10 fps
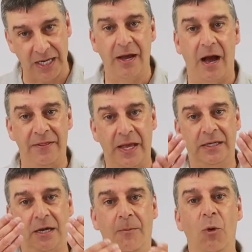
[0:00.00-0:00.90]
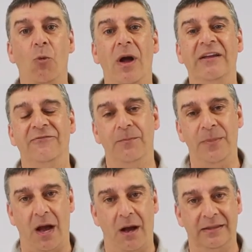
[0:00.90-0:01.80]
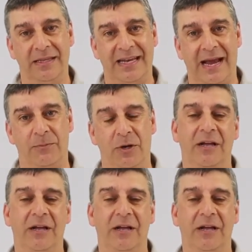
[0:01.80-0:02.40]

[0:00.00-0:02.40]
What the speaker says: and then come away from behind the camera.